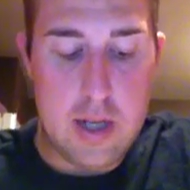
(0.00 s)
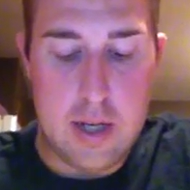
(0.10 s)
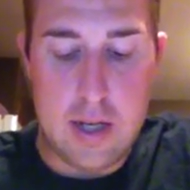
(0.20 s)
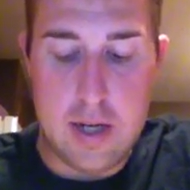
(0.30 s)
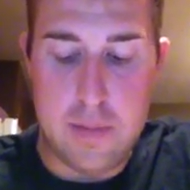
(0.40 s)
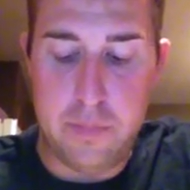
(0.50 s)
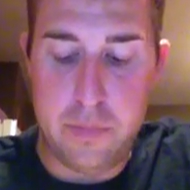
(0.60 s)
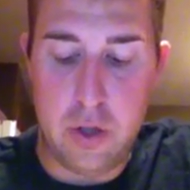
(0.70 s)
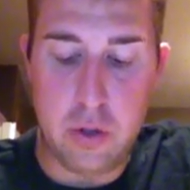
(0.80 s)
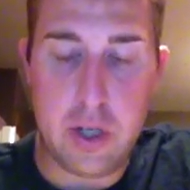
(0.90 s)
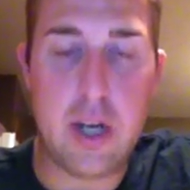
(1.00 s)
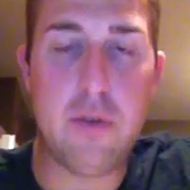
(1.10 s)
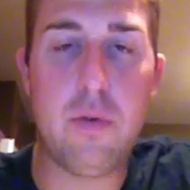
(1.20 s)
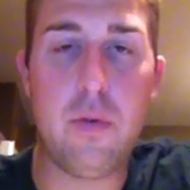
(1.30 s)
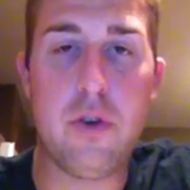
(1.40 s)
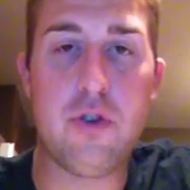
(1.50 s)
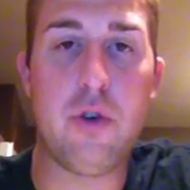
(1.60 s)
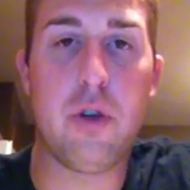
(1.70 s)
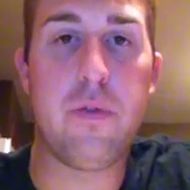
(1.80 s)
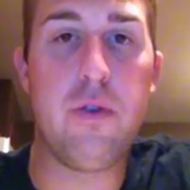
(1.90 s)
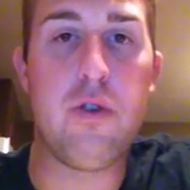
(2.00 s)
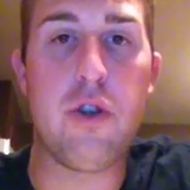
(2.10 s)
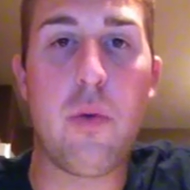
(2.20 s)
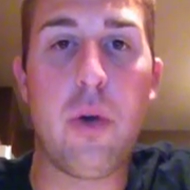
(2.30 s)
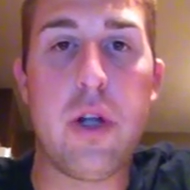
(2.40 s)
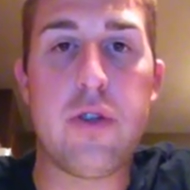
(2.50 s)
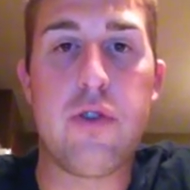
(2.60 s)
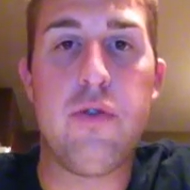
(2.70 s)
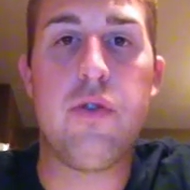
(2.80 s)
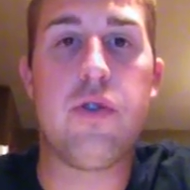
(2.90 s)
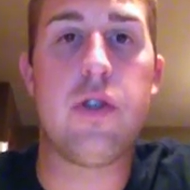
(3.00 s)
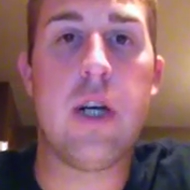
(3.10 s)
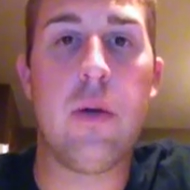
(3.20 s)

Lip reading: kind of there's no confusion on where that student